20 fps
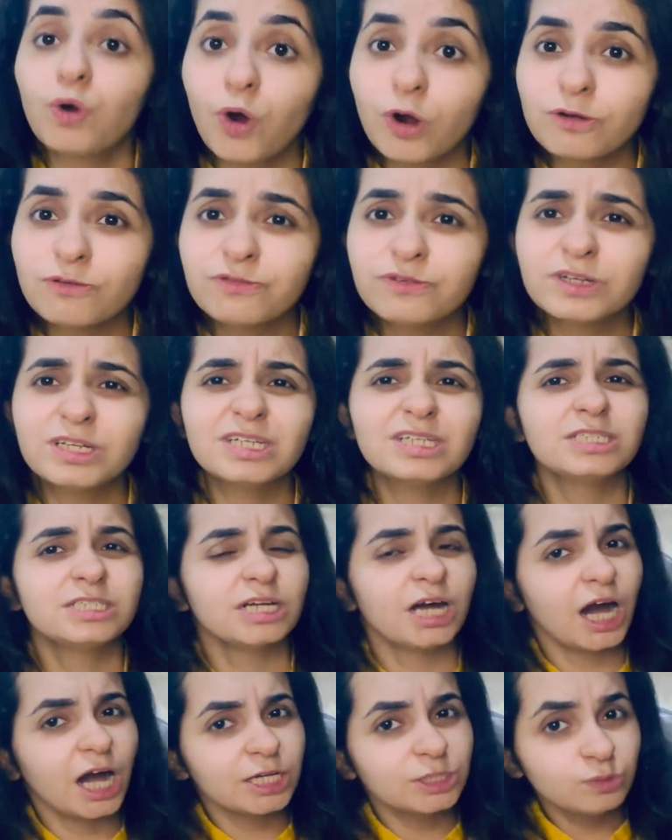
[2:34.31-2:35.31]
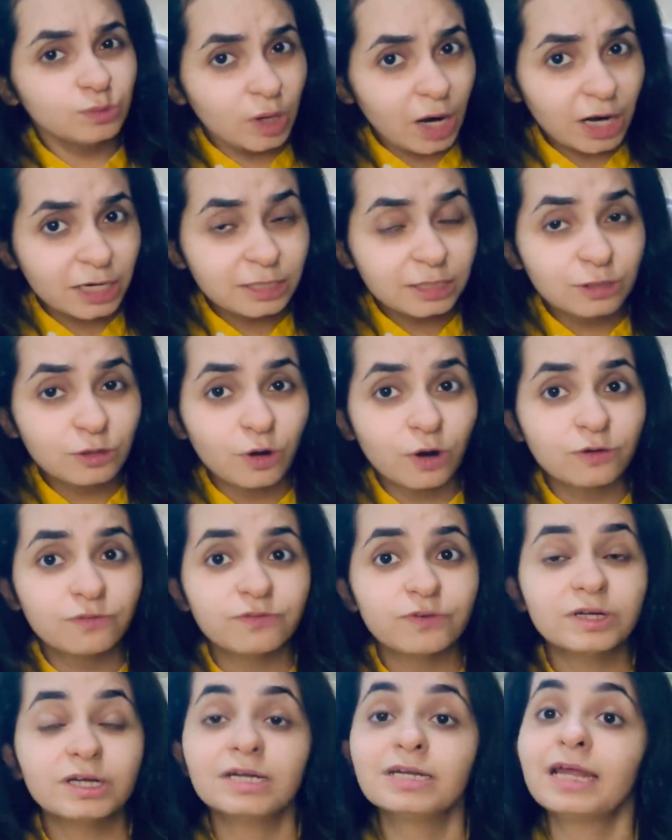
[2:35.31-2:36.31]
confident? Are you
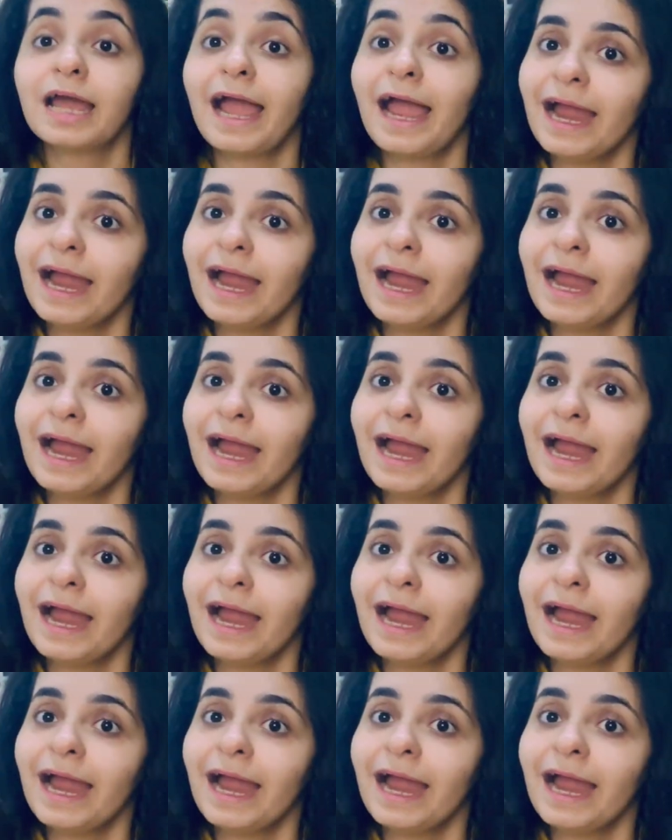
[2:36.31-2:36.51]
underconfident?